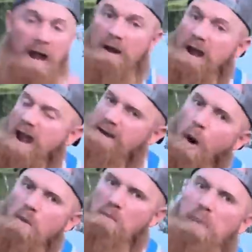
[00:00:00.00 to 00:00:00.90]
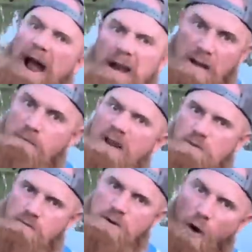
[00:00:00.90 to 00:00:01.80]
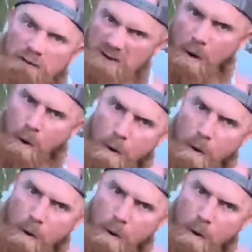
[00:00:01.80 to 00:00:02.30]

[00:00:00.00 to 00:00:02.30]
and then they don't bite. It makes them nervous.